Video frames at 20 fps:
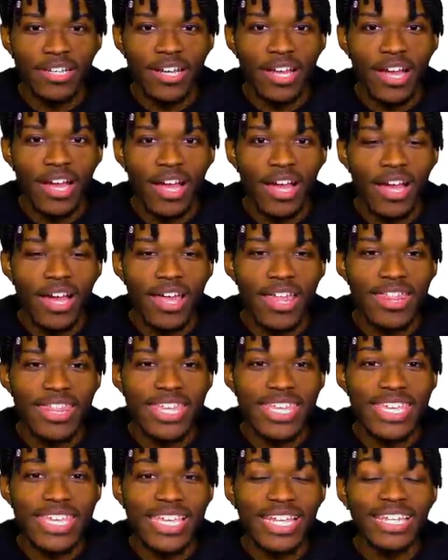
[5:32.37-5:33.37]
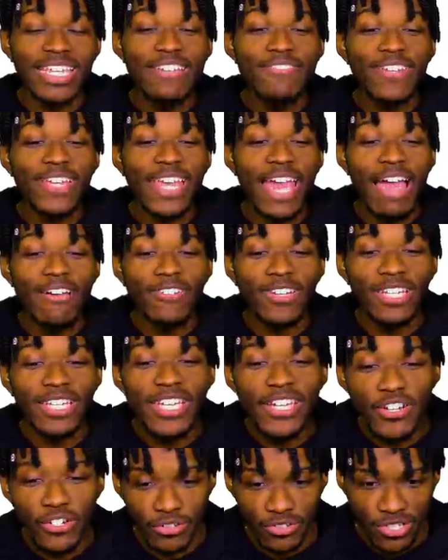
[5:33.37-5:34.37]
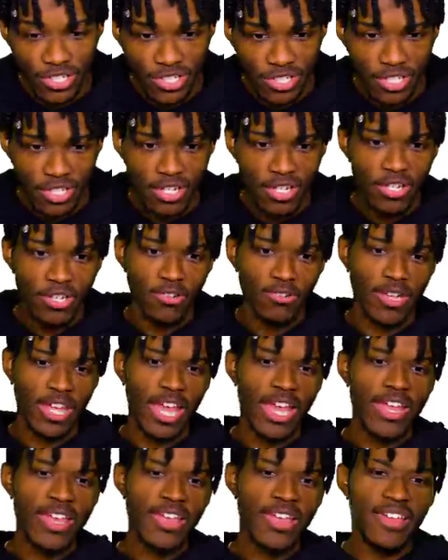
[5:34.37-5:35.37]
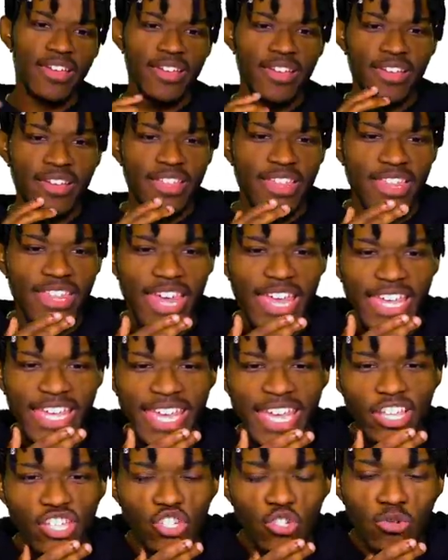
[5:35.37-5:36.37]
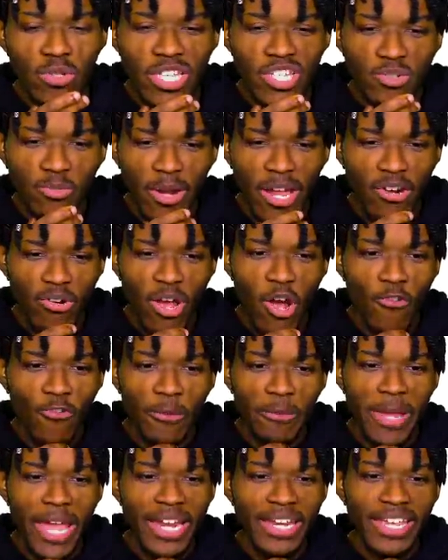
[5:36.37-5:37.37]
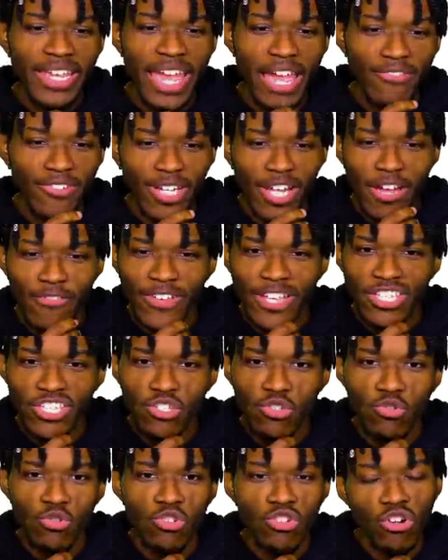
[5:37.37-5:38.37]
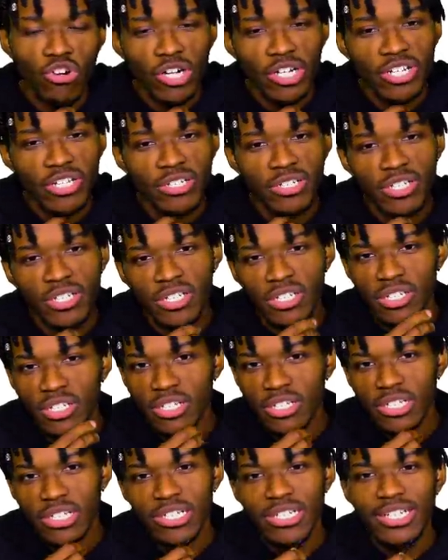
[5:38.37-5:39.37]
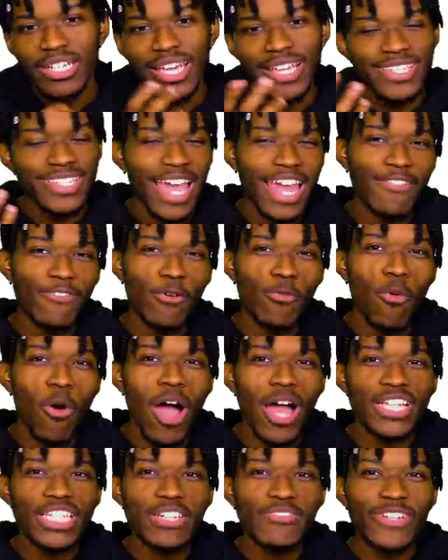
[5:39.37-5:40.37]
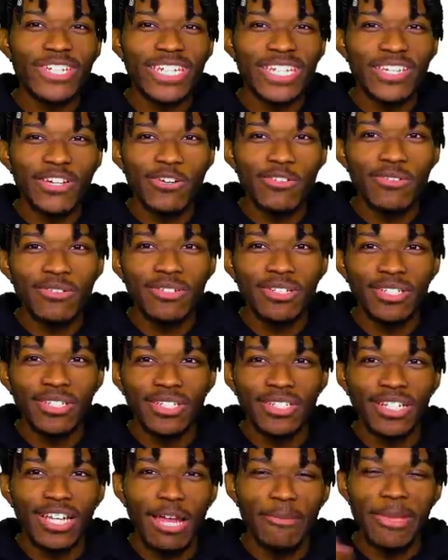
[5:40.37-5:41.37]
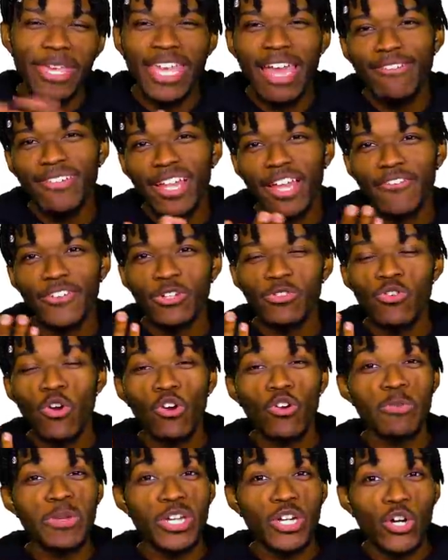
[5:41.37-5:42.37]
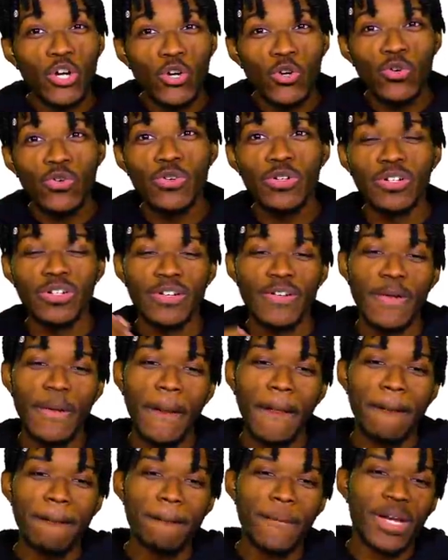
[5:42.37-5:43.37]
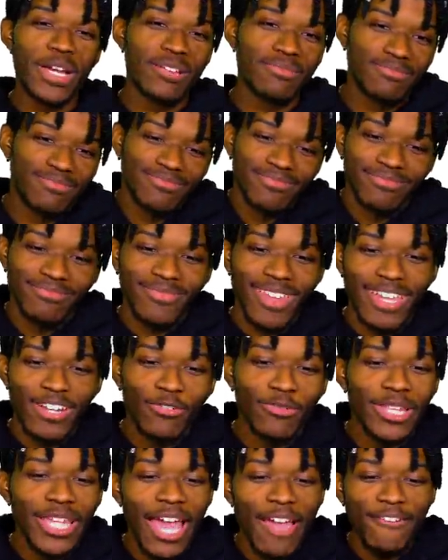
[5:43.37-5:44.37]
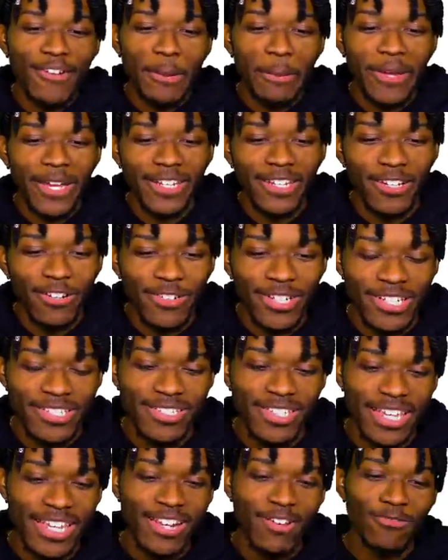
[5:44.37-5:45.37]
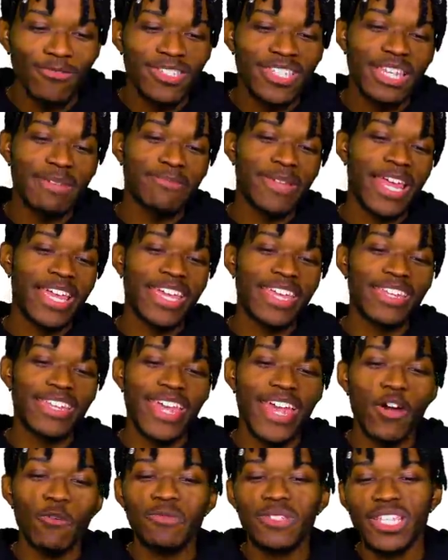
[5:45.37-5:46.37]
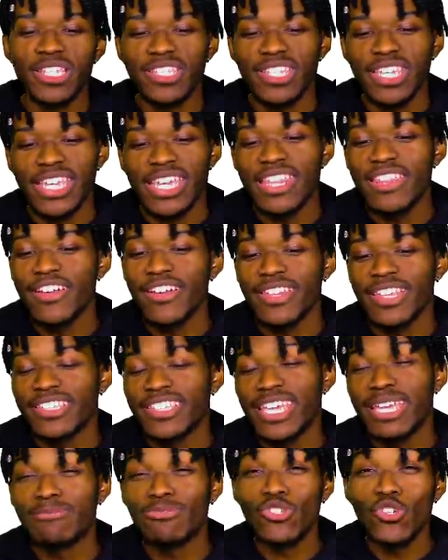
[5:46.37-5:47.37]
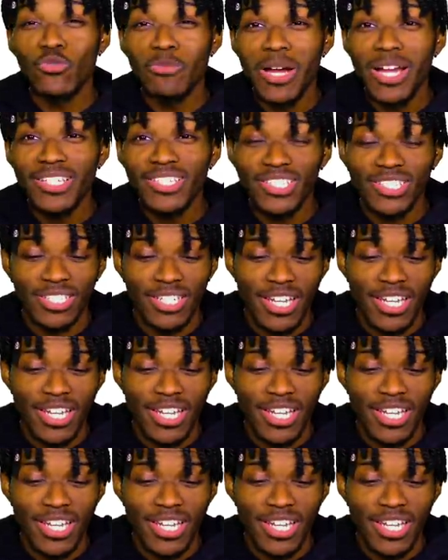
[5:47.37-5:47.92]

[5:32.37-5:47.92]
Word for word: uh, the Cleveland Cavaliers. Okay. They get Julius Randle, Elfrid Payton, and Kevin Love gets to New York. It's kind of a wash of a deal. I mean, Kevin Love in New York would be cool, but I don't really have an opinion on this. It don't seem like it helps it's either of the team too much,